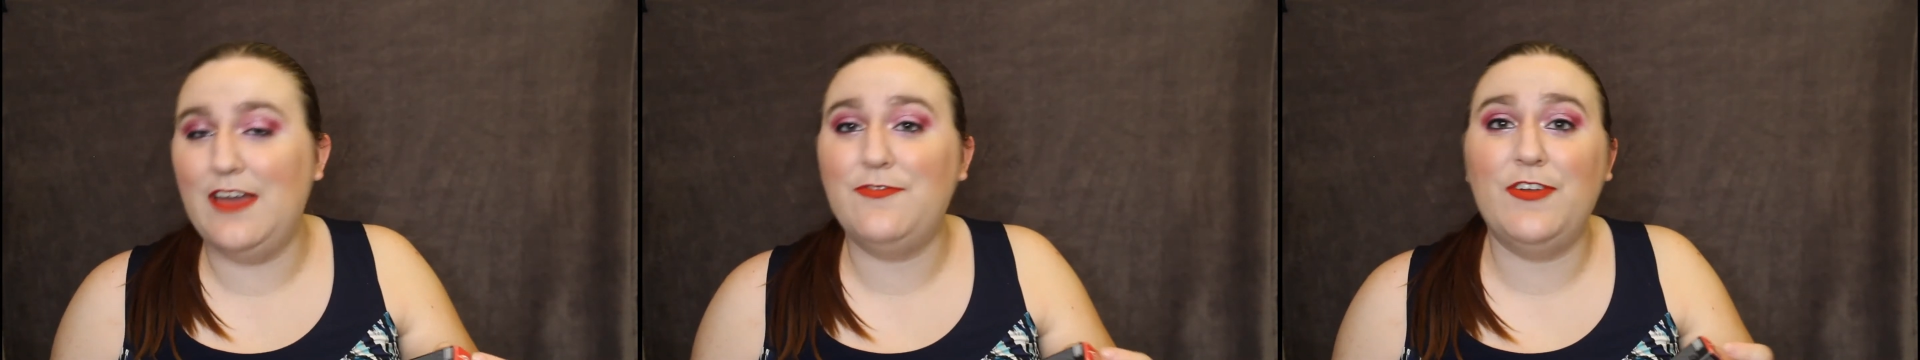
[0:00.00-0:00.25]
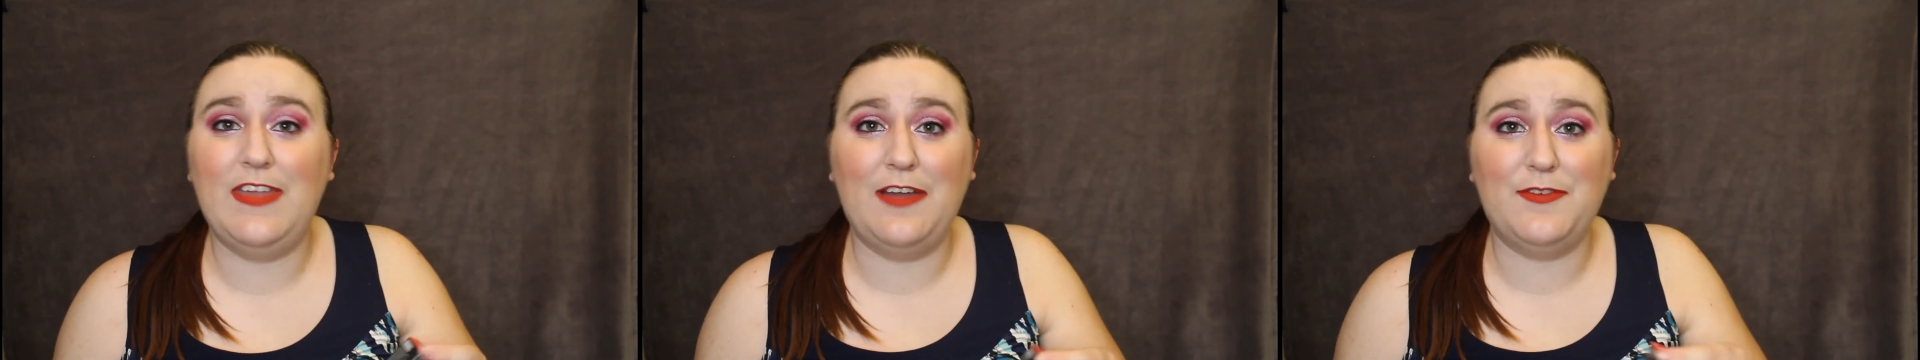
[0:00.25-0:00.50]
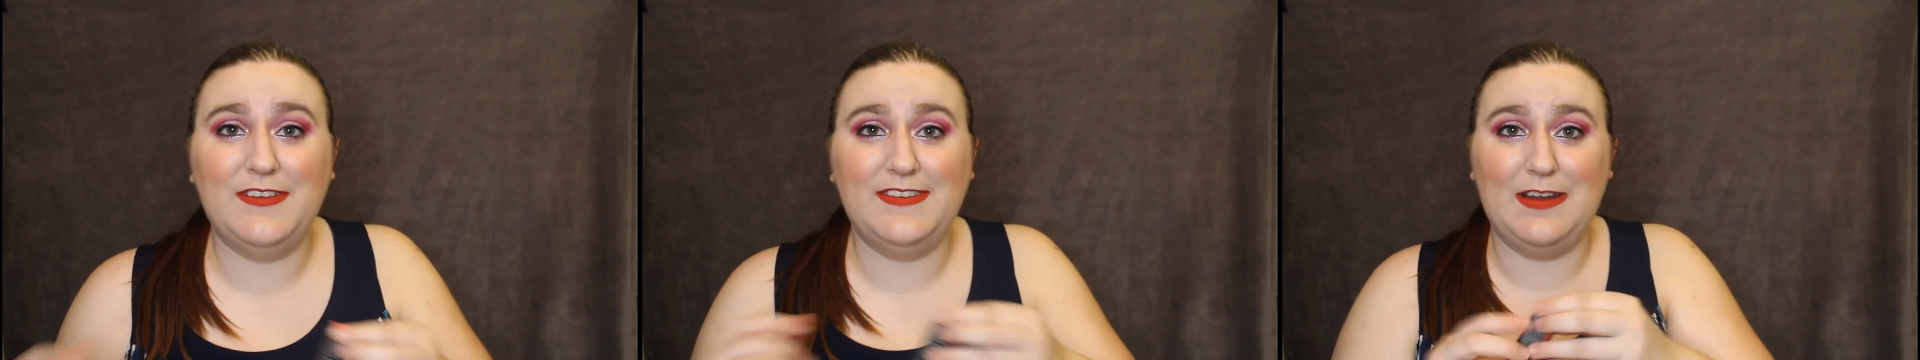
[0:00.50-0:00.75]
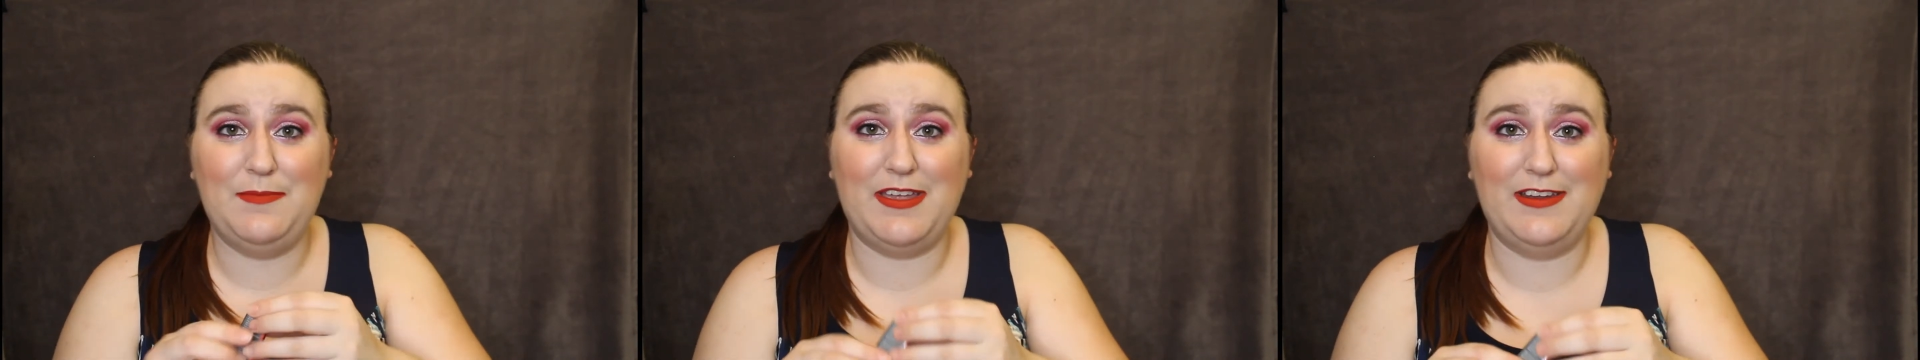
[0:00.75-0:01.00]
For that
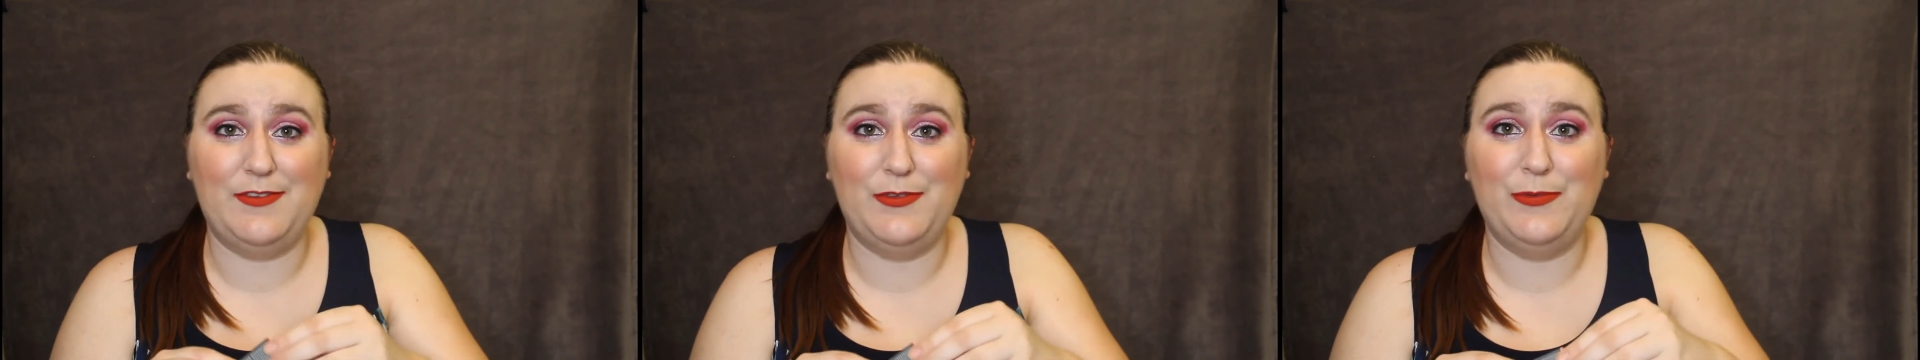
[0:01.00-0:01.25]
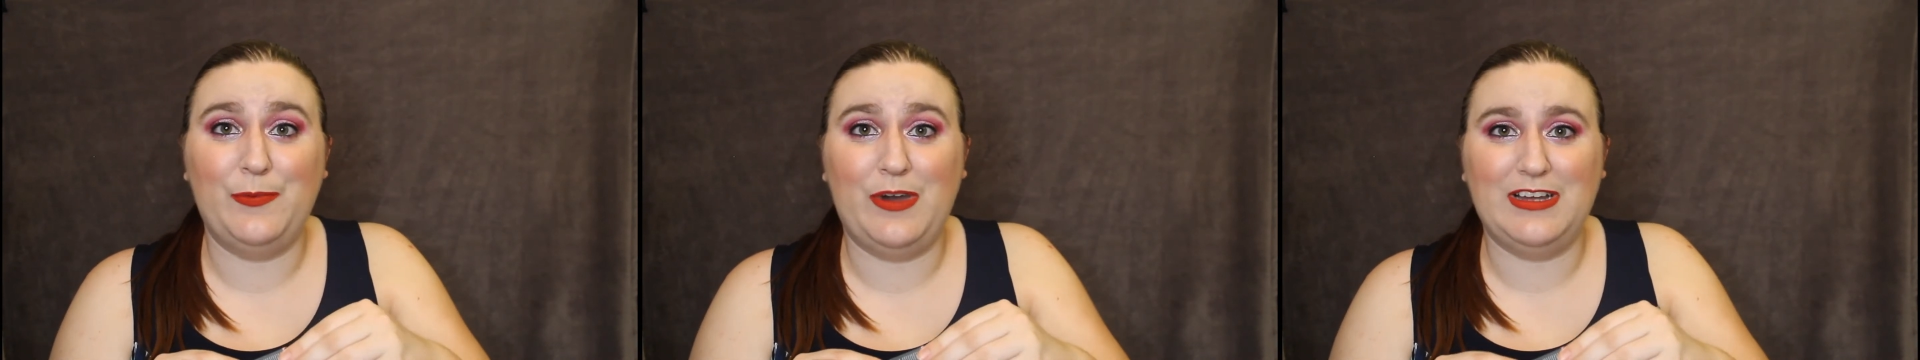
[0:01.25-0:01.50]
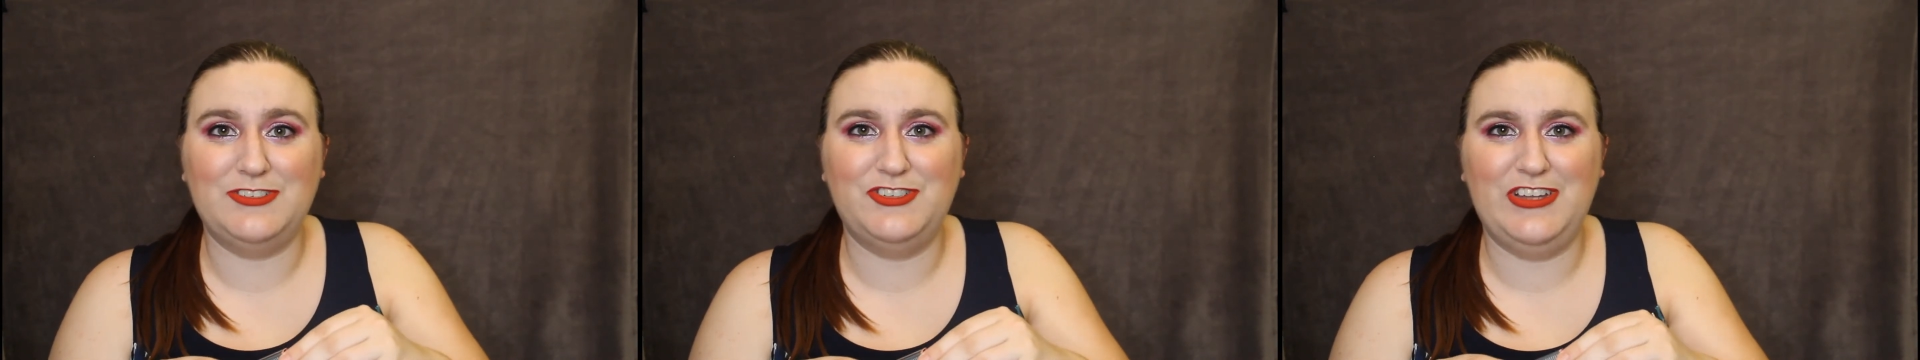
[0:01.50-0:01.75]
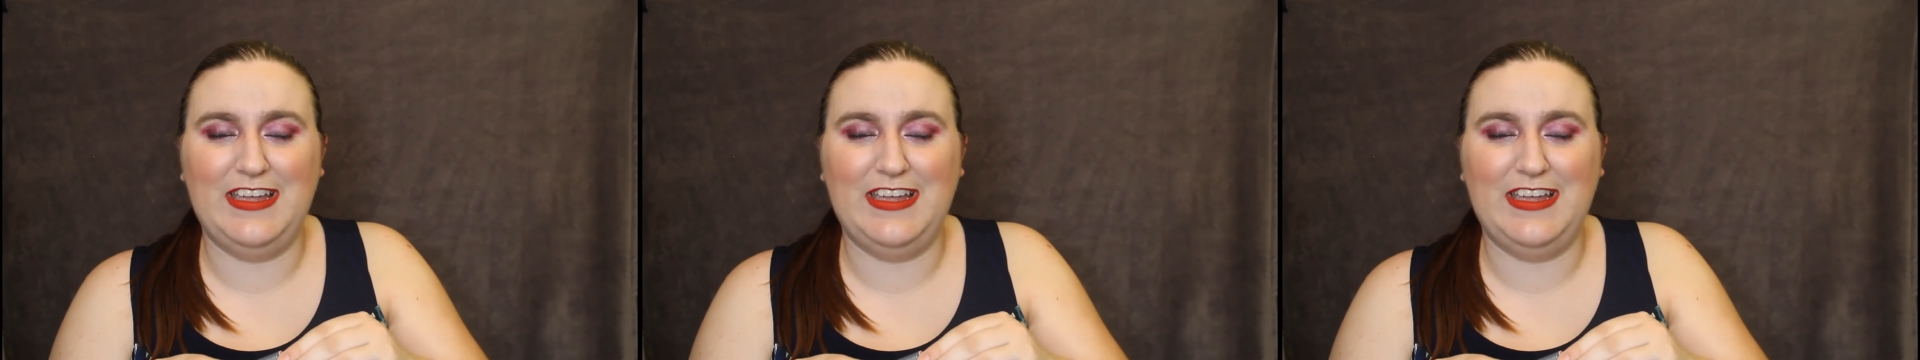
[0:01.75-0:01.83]
reason, I'm not going to swatch